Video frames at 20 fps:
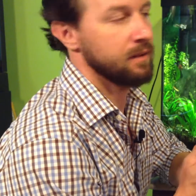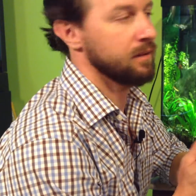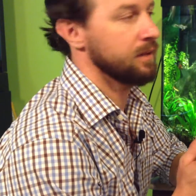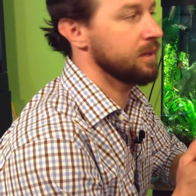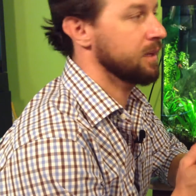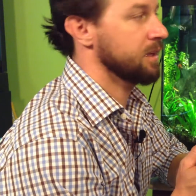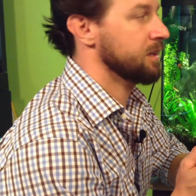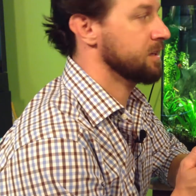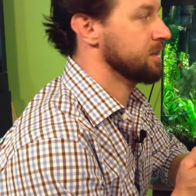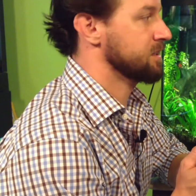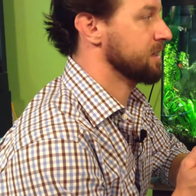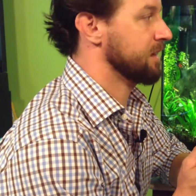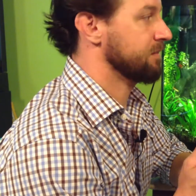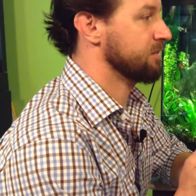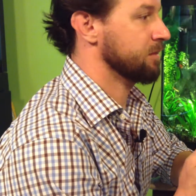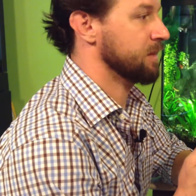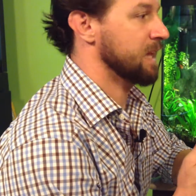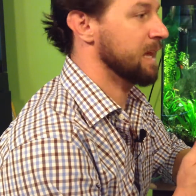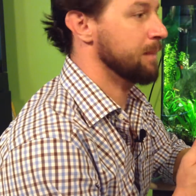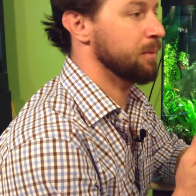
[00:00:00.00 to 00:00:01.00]
You just have to
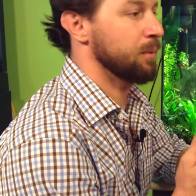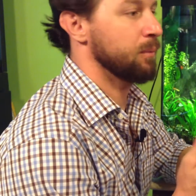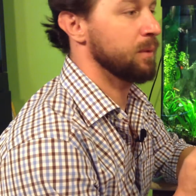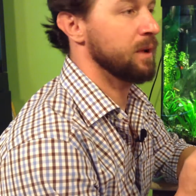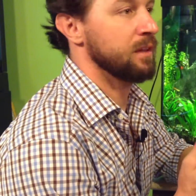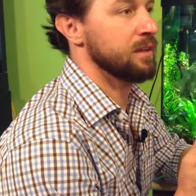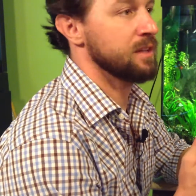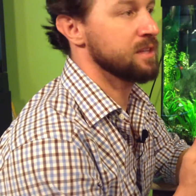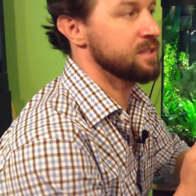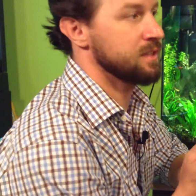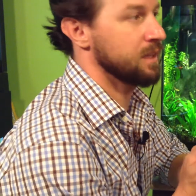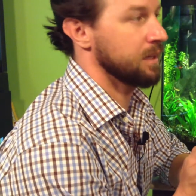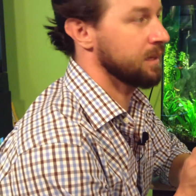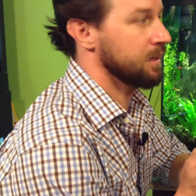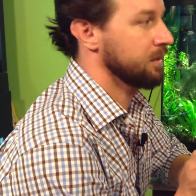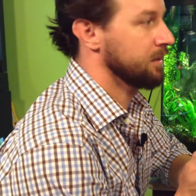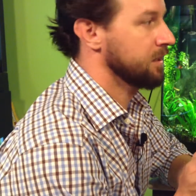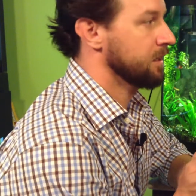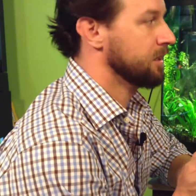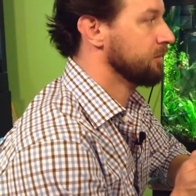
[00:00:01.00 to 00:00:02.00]
keep it realistic.
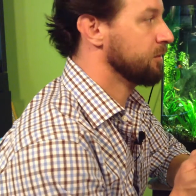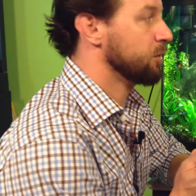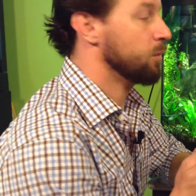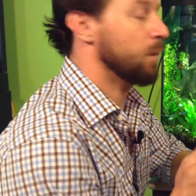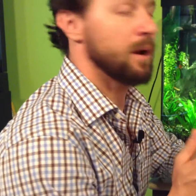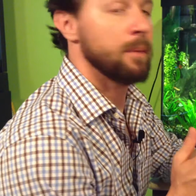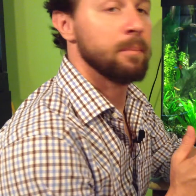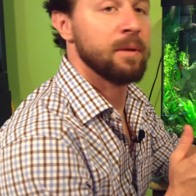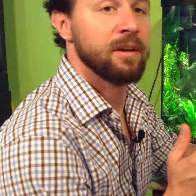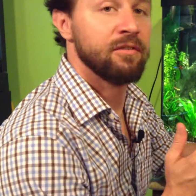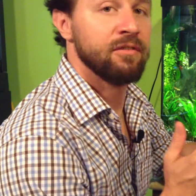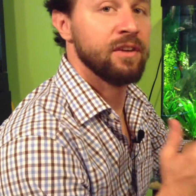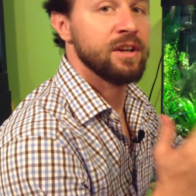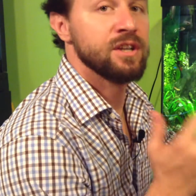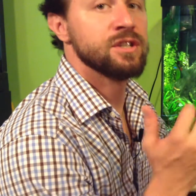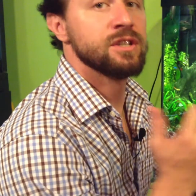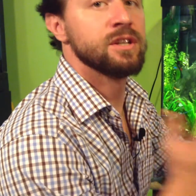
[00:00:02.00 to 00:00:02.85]
If you want a big fish,